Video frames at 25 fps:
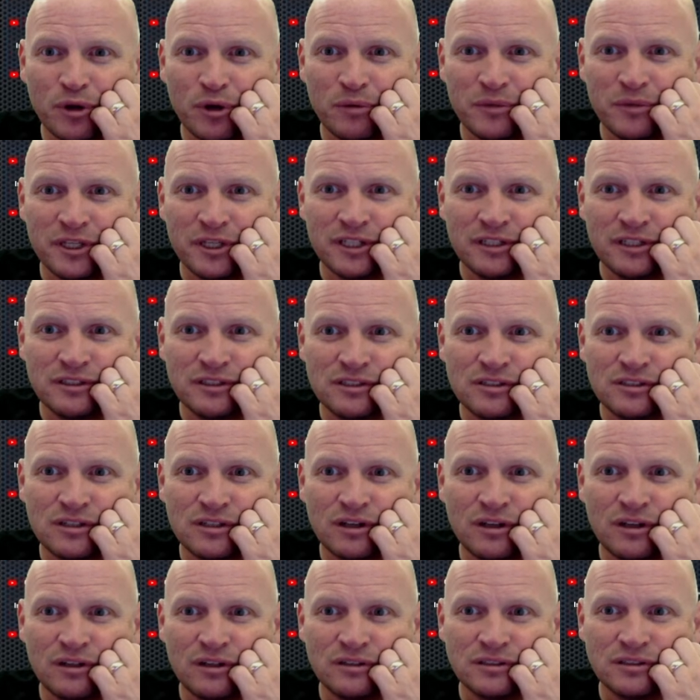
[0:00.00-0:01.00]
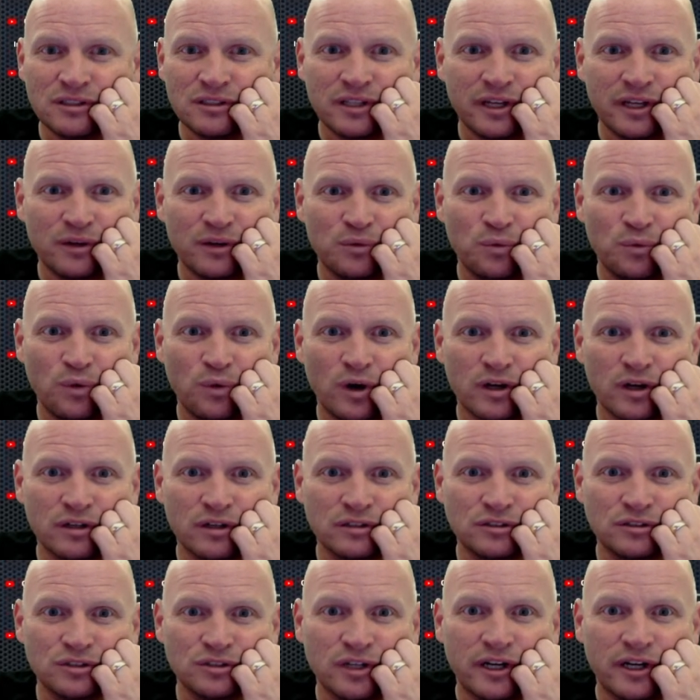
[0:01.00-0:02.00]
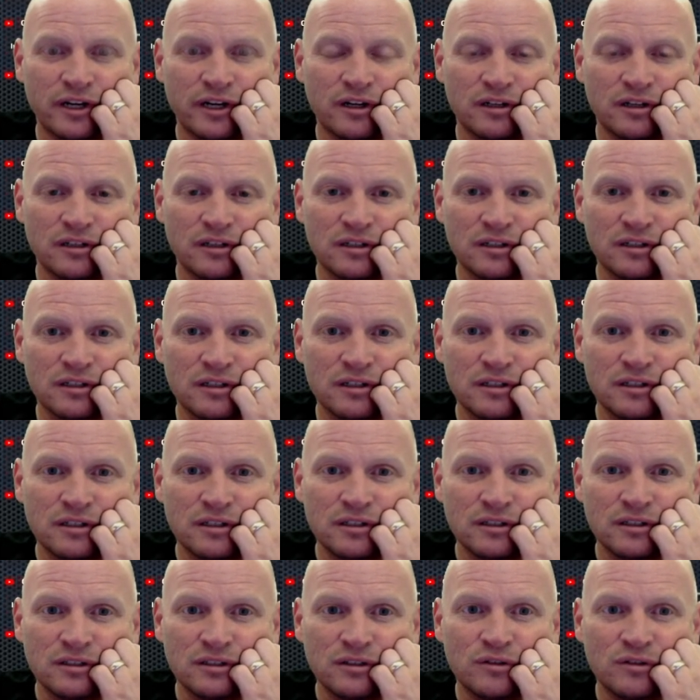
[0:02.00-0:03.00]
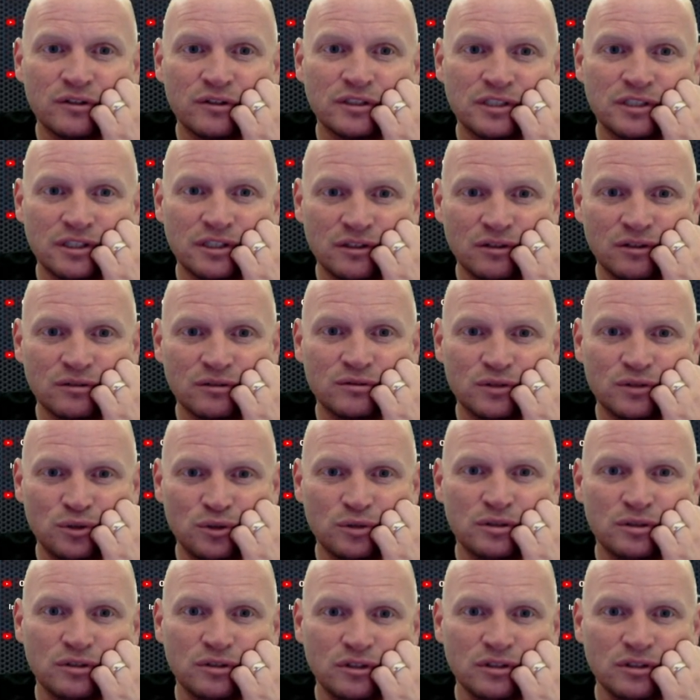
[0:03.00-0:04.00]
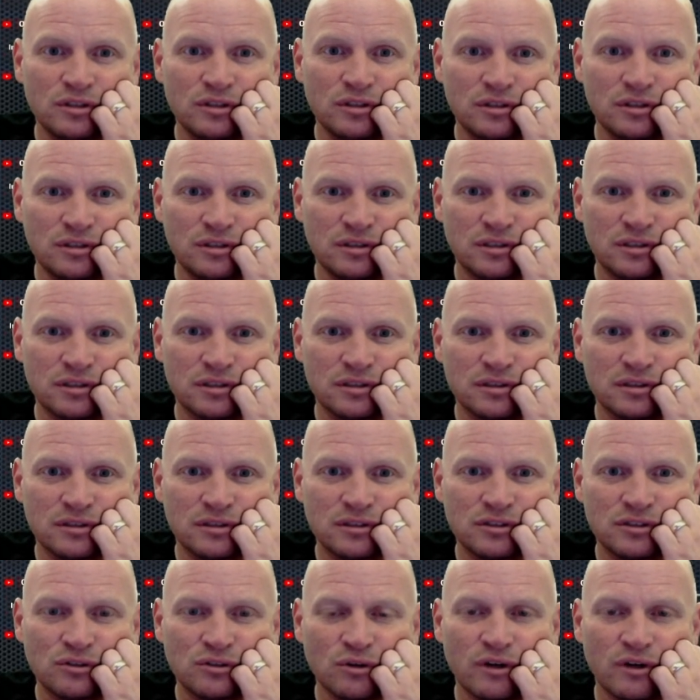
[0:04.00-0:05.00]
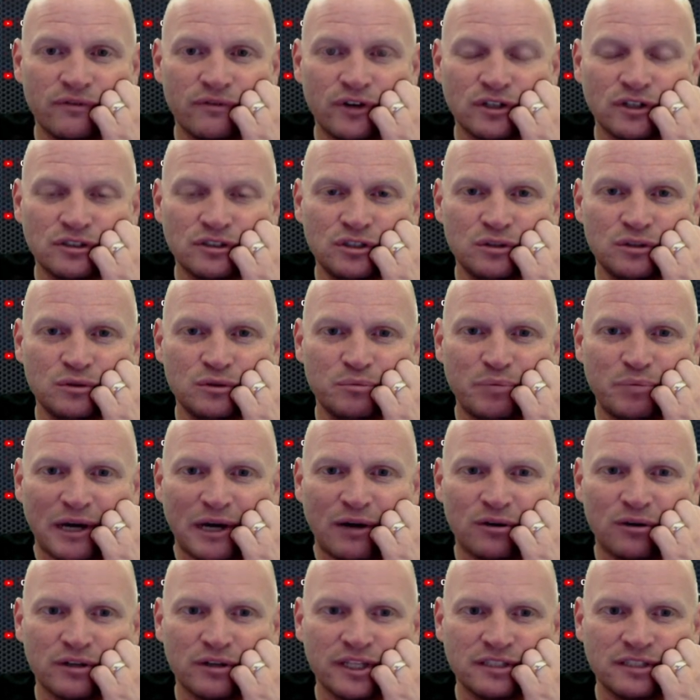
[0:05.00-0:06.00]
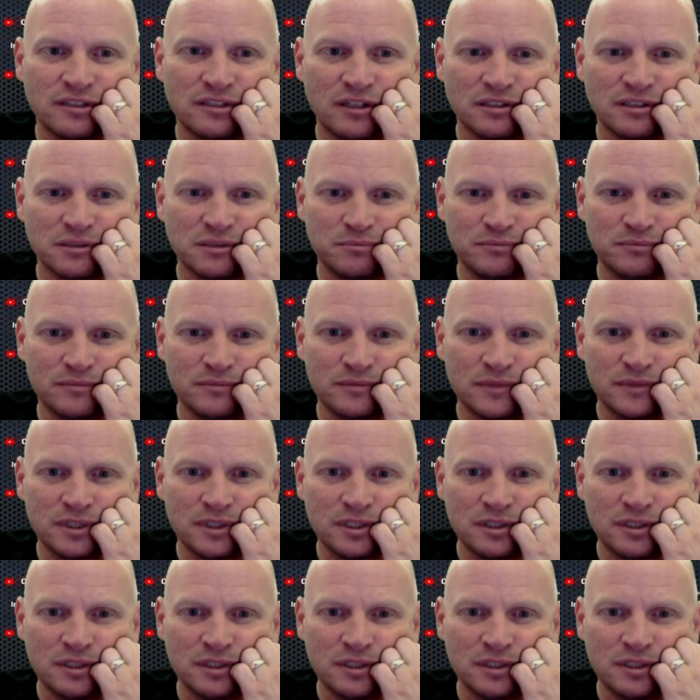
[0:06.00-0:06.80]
for permanent installs like water and dryer. I see. Oh, good, good, good, good. Sonoff R2 power. That's awesome.